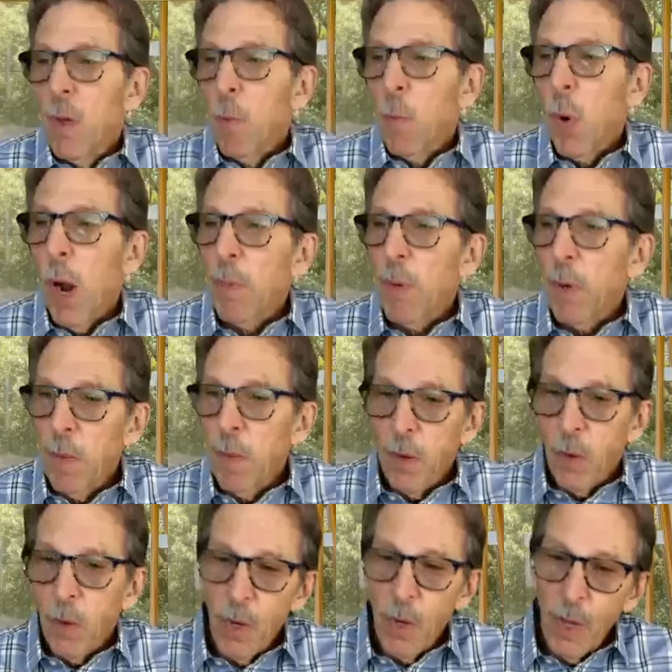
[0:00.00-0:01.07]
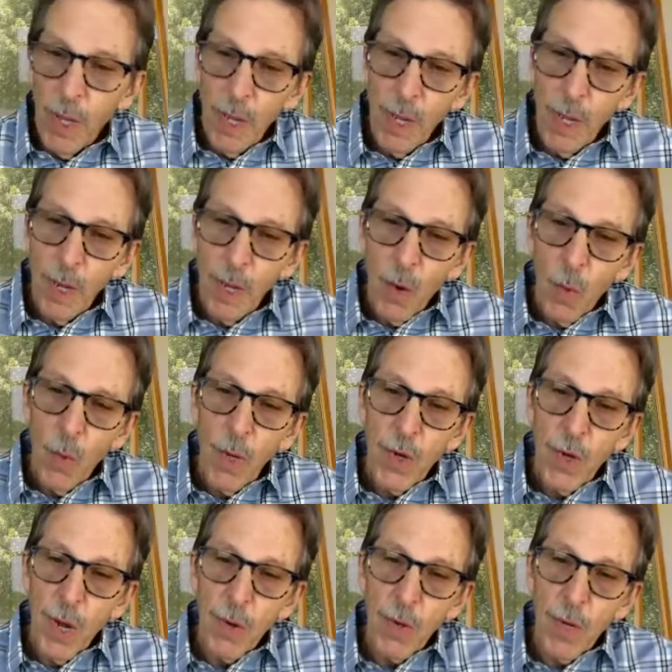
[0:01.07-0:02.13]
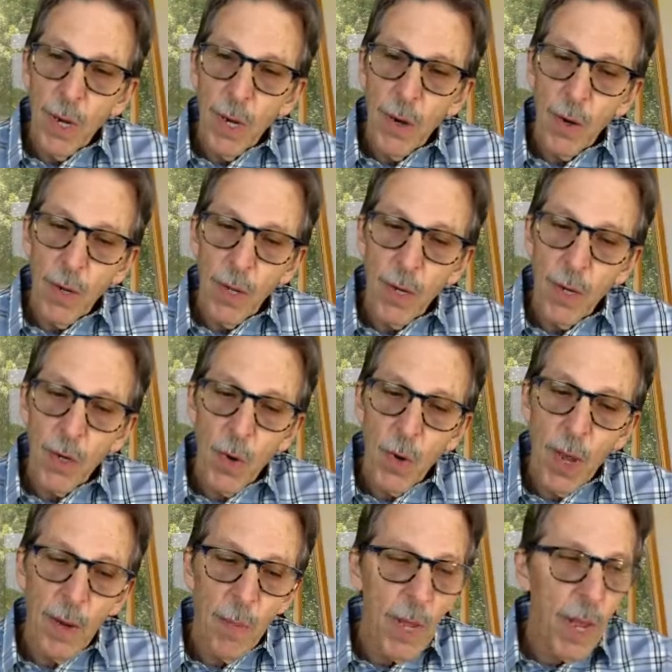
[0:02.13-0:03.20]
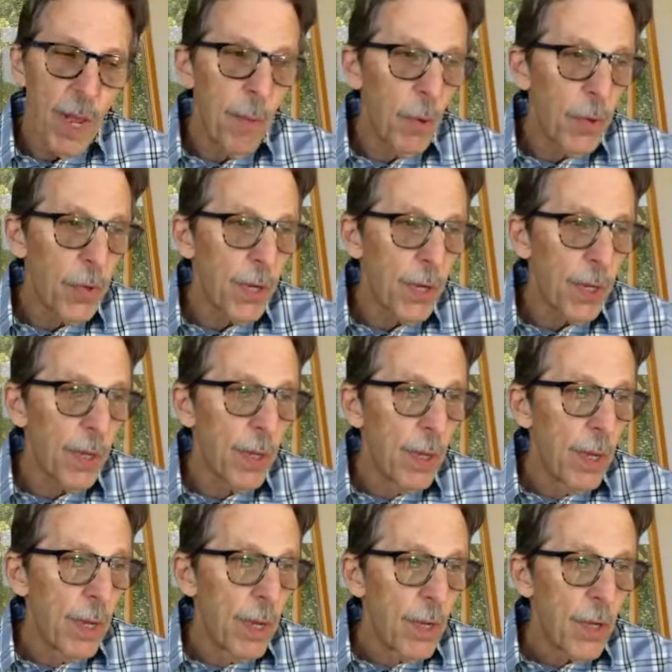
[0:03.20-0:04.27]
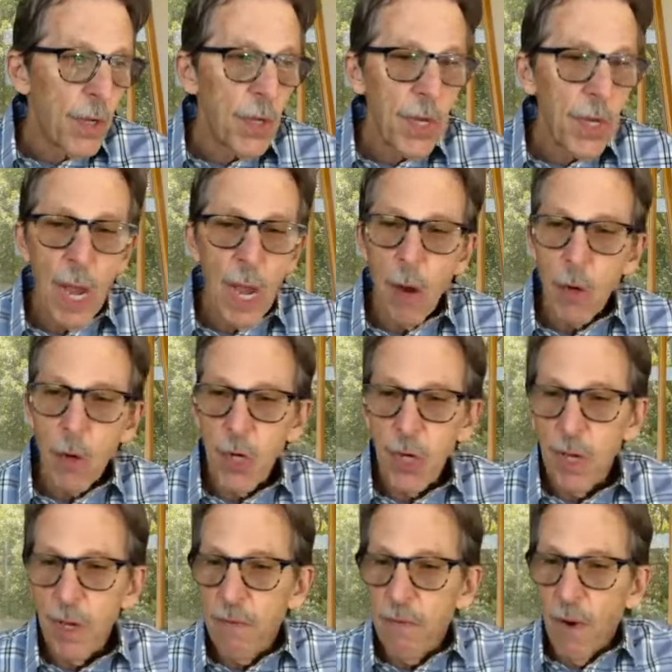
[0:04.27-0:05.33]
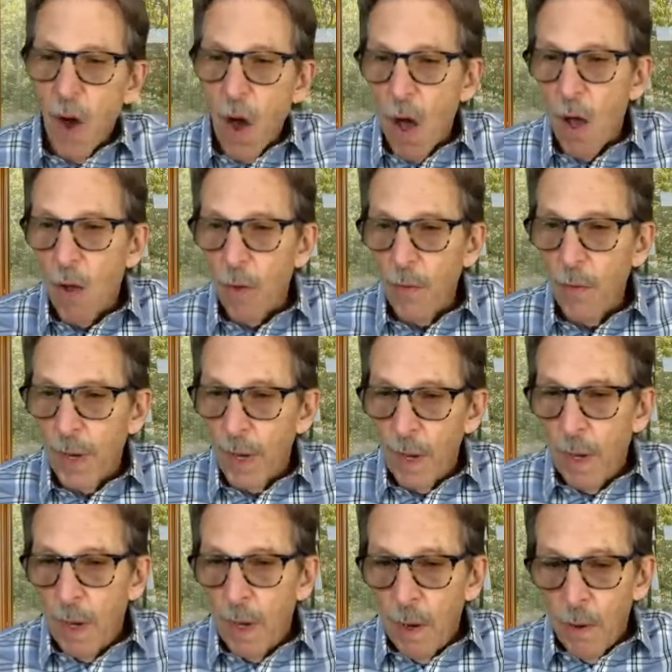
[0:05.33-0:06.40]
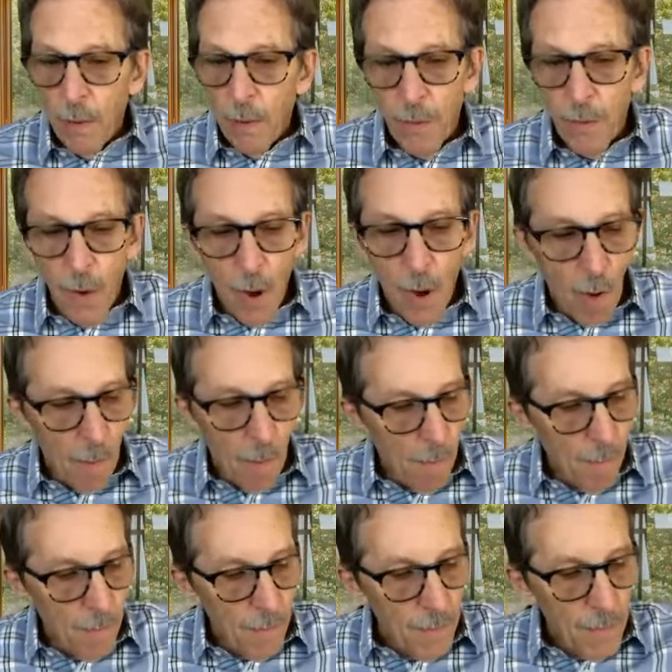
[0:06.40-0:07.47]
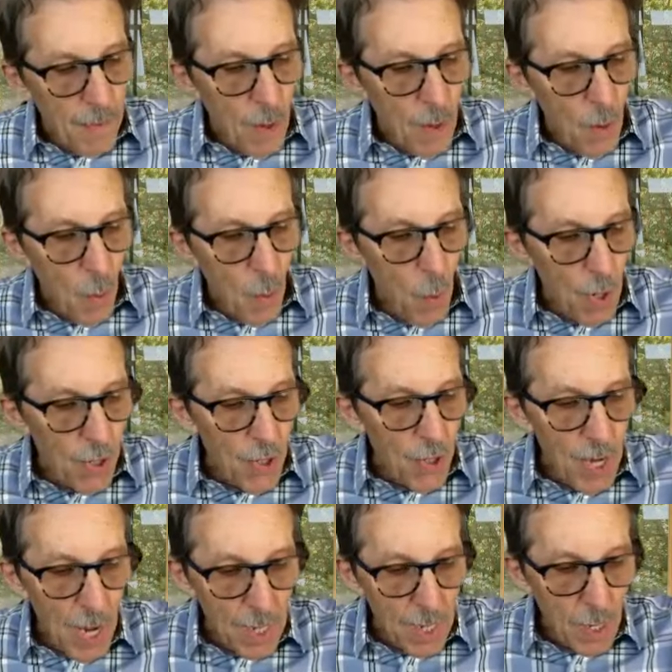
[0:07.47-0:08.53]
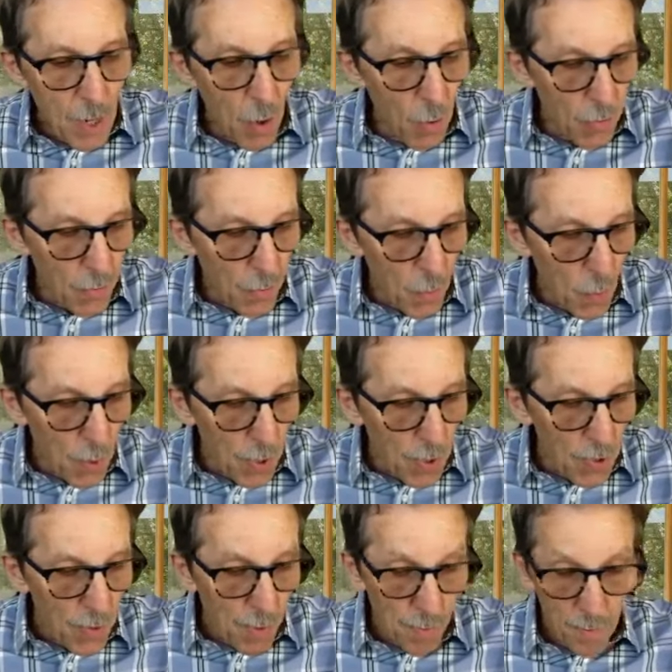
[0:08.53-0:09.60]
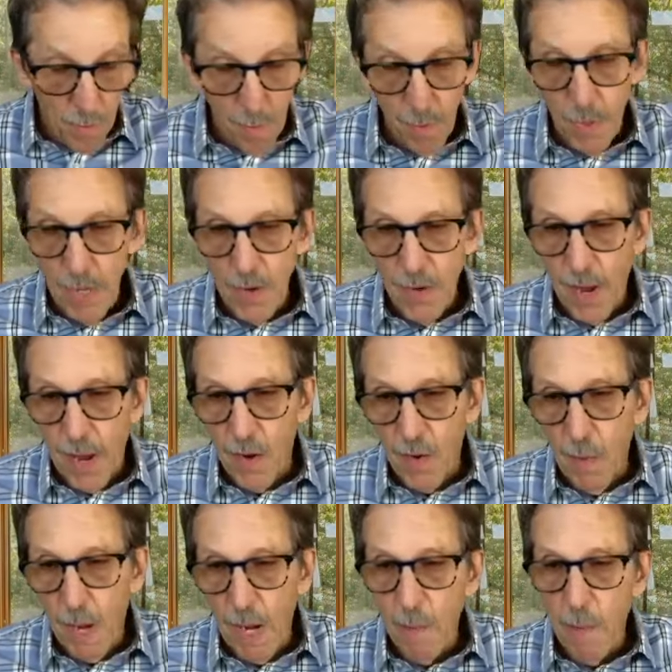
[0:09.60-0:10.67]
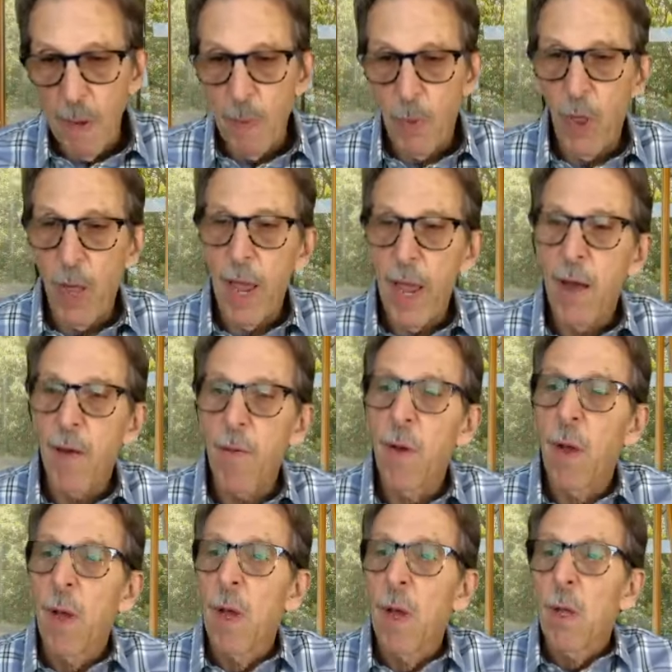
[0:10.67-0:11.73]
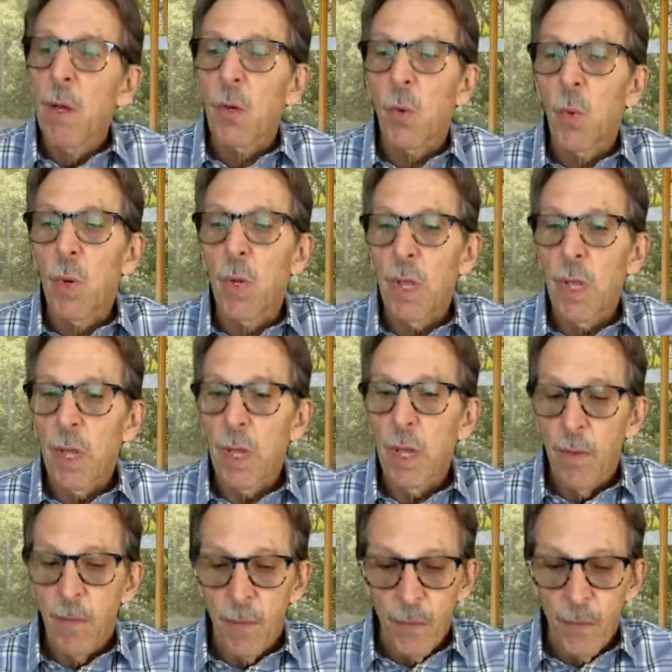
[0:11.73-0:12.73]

prompted me to really reach out to Erika to try to be able to see how she evolved from what she had to go through, which these days many people have, to really